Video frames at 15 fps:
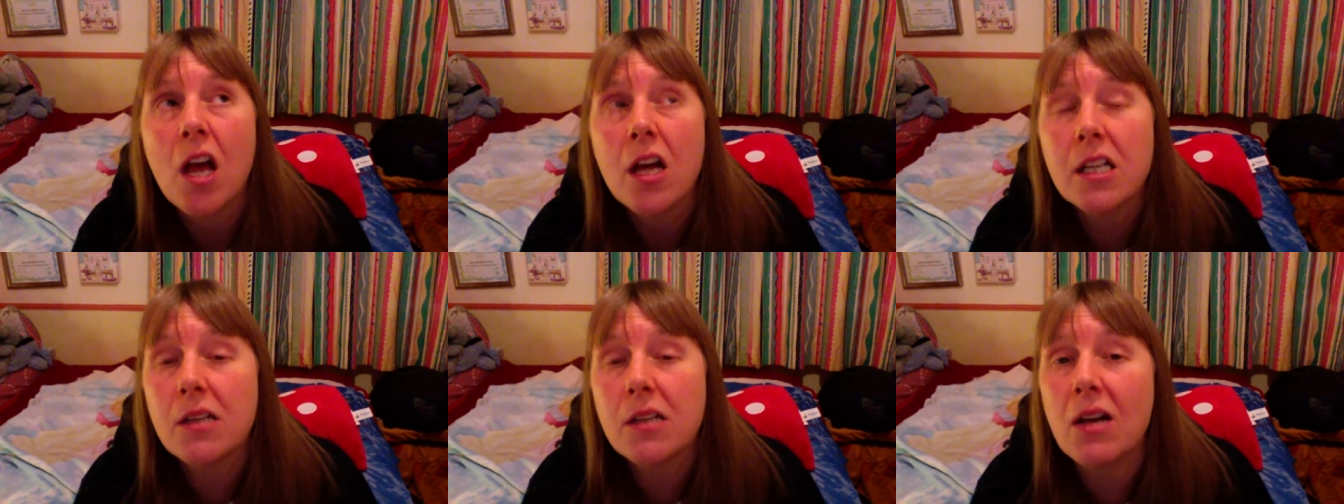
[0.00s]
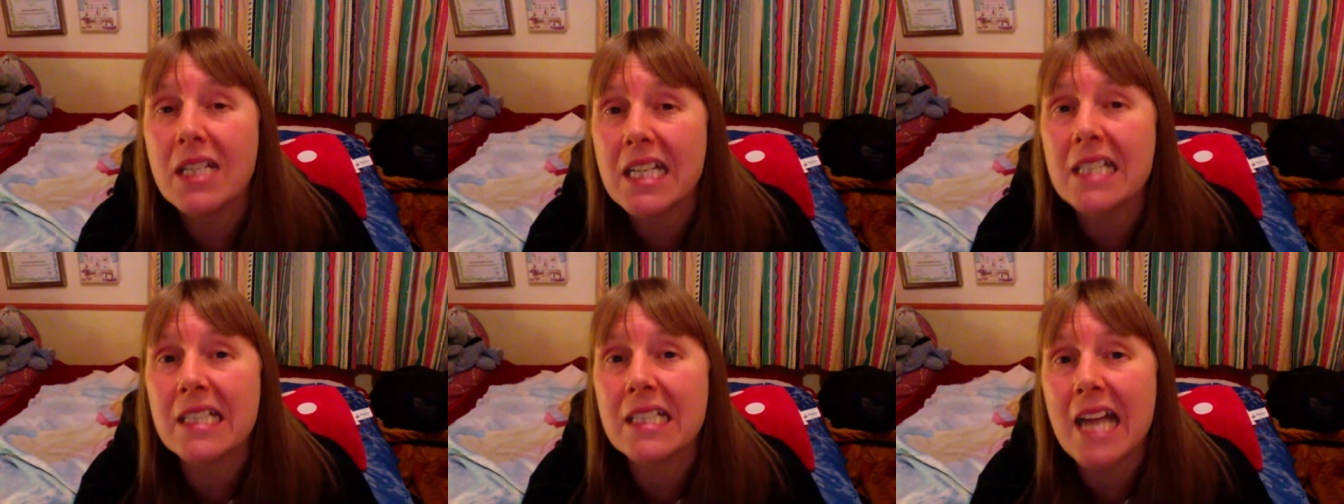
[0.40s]
So I
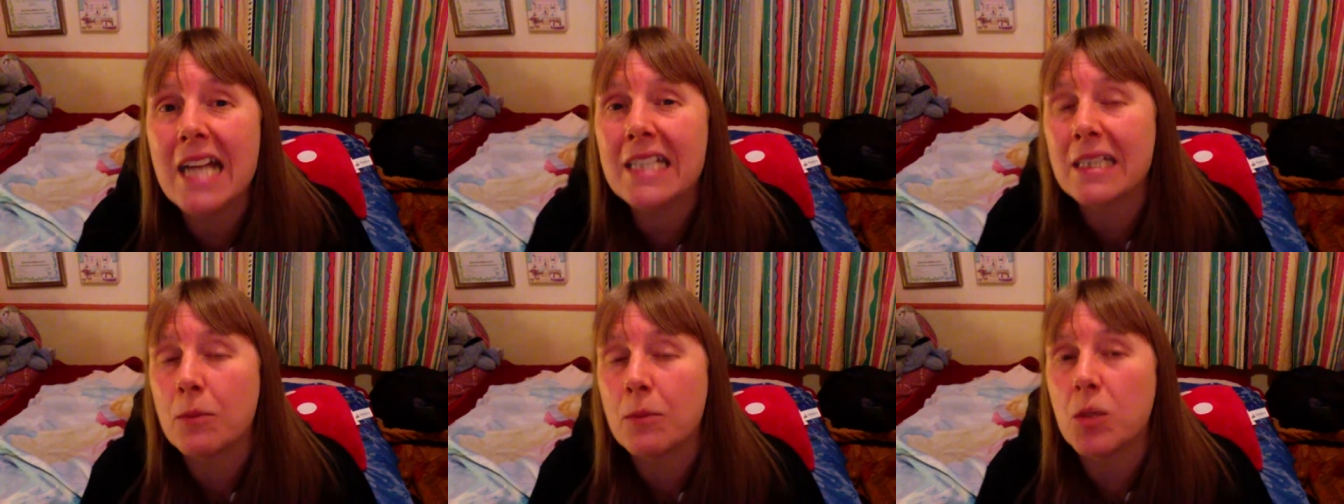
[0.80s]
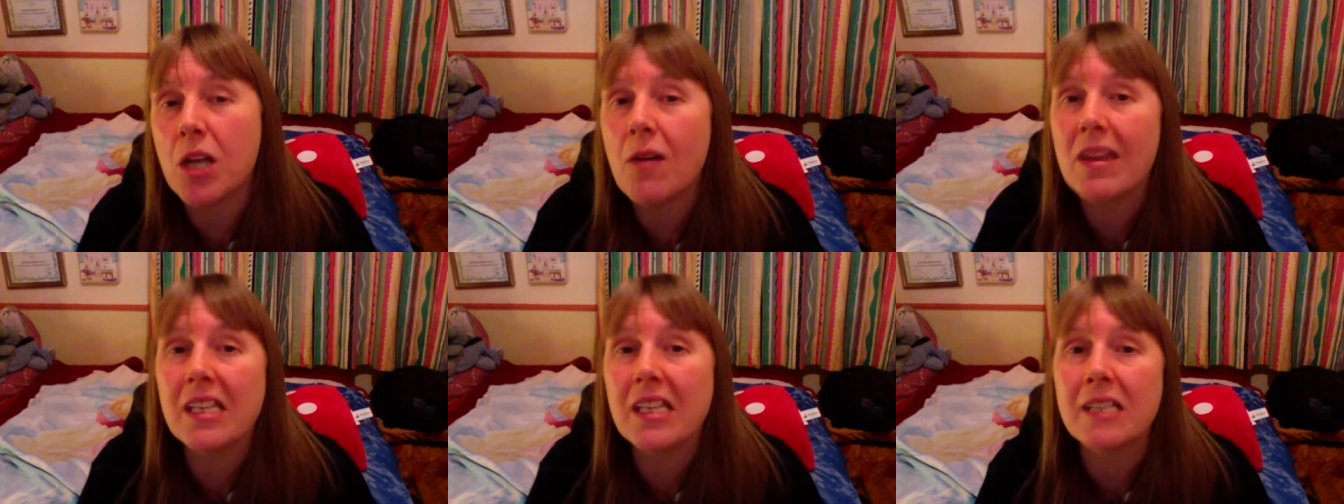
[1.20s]
did say to them, you know,
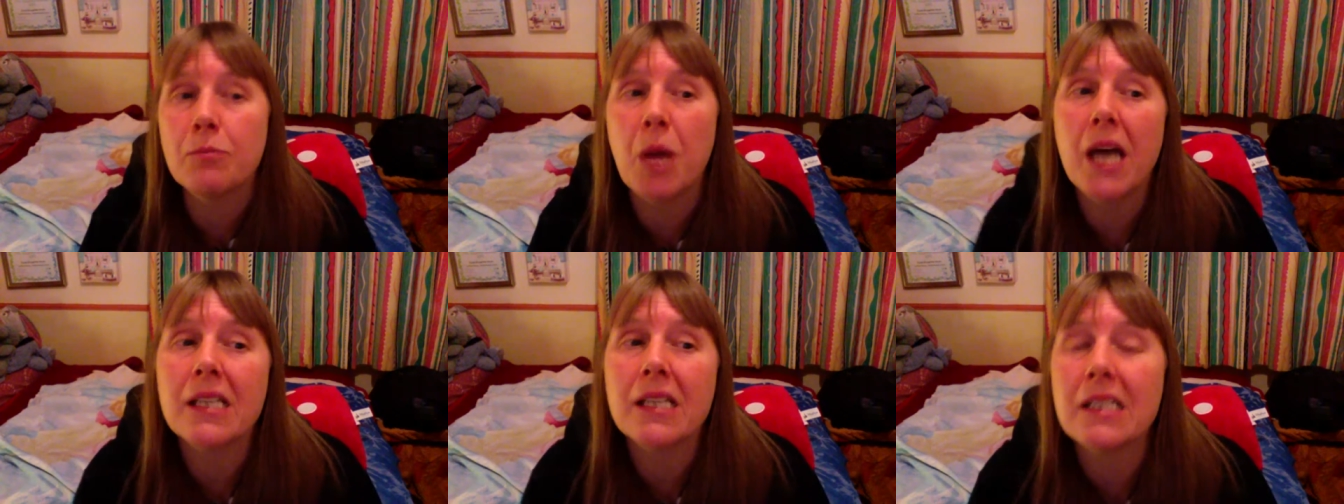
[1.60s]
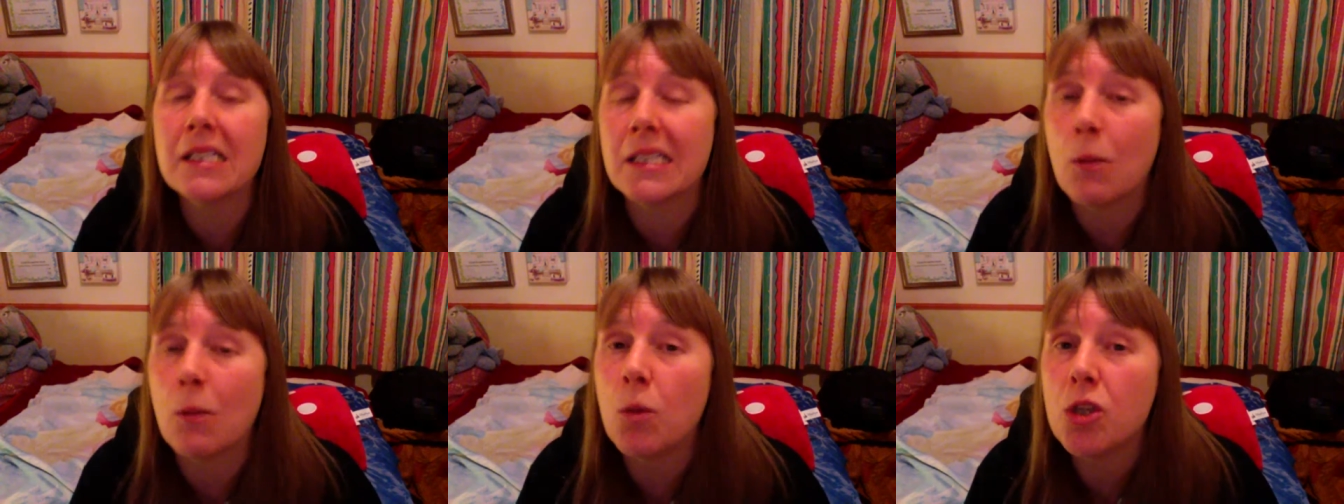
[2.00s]
if this person's
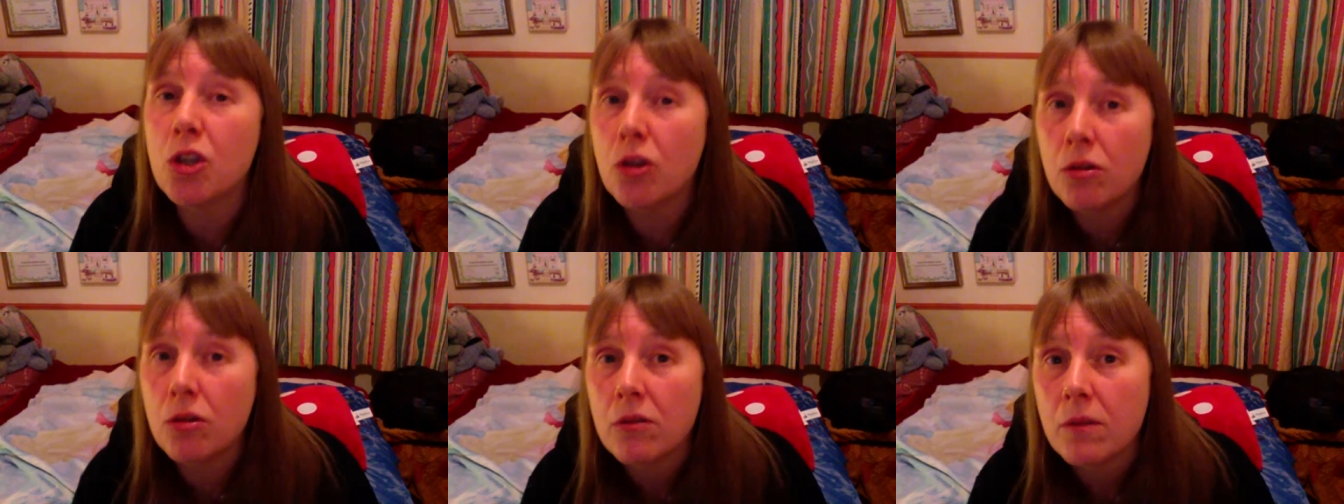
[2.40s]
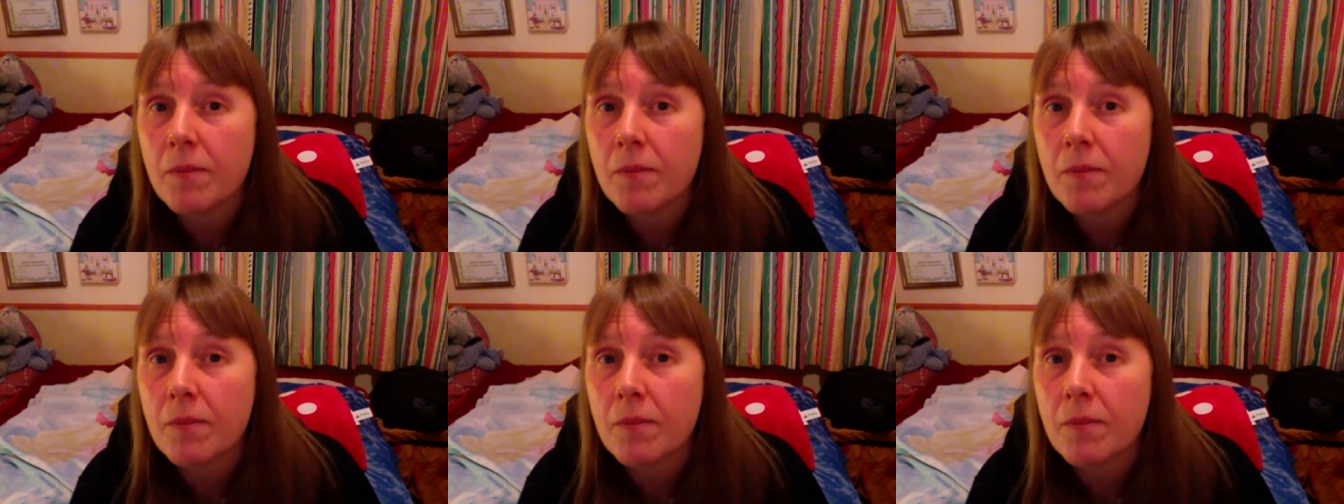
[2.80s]
someone you're